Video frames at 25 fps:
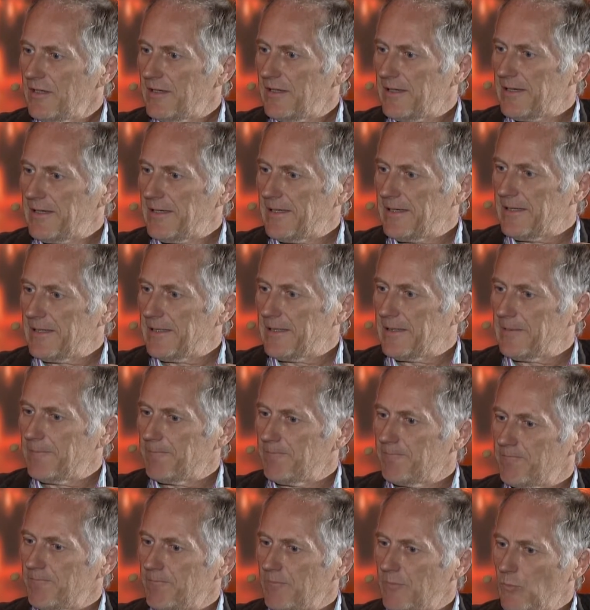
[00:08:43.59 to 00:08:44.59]
um,
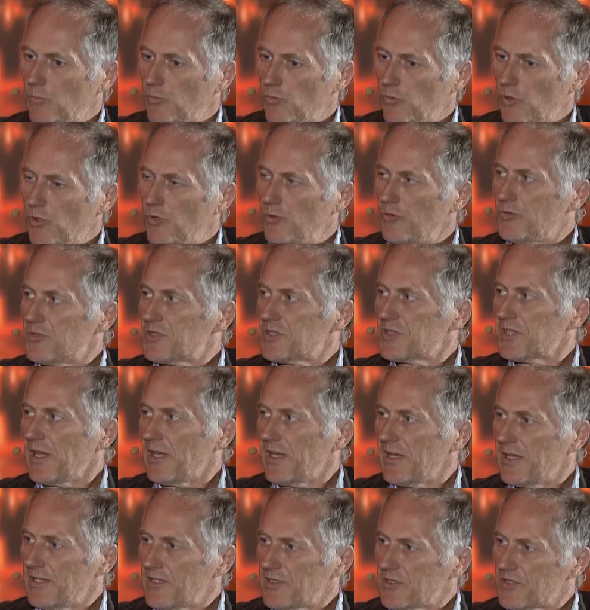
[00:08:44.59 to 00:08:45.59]
roots
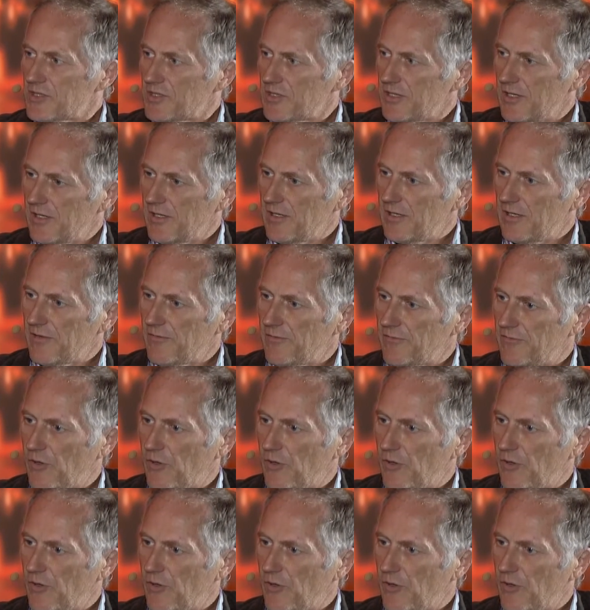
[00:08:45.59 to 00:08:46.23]
as uh,